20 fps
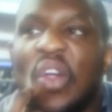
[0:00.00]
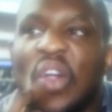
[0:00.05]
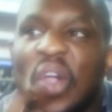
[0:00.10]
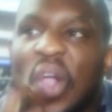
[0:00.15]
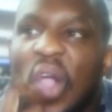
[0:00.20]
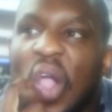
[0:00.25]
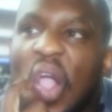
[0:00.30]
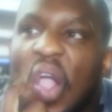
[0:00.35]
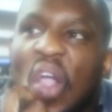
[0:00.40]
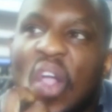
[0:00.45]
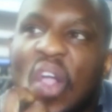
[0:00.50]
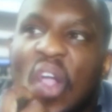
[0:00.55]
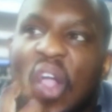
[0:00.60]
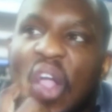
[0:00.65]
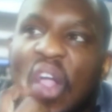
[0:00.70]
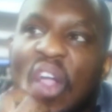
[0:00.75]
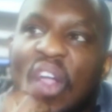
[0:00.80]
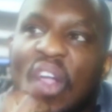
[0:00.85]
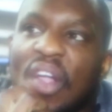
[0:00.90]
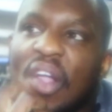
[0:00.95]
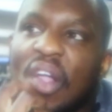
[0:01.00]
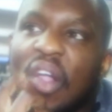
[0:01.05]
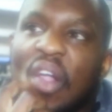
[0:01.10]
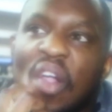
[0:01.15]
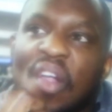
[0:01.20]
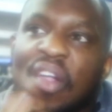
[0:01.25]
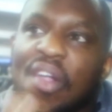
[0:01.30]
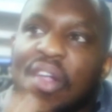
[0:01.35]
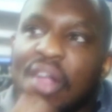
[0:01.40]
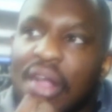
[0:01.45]
and then it's got an article
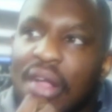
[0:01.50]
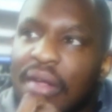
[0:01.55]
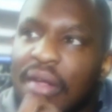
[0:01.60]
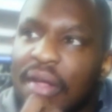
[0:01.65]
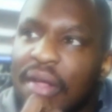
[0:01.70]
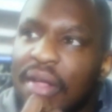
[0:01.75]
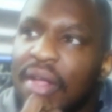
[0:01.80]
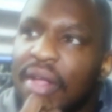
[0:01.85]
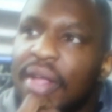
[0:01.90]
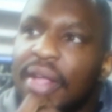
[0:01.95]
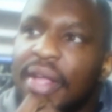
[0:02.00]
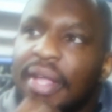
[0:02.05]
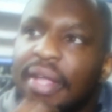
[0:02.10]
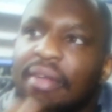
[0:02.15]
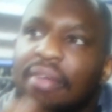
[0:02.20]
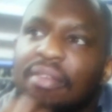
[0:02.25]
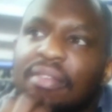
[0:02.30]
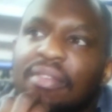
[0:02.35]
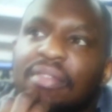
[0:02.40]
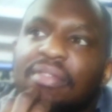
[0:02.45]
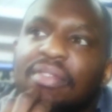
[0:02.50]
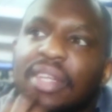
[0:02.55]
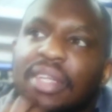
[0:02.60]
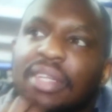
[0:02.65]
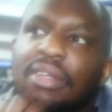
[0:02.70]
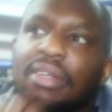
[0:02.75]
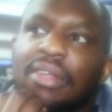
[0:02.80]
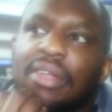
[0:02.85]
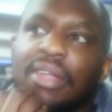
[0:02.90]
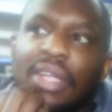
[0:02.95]
here, good reasons to take
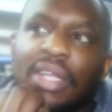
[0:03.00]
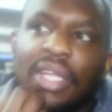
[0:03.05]
steroids.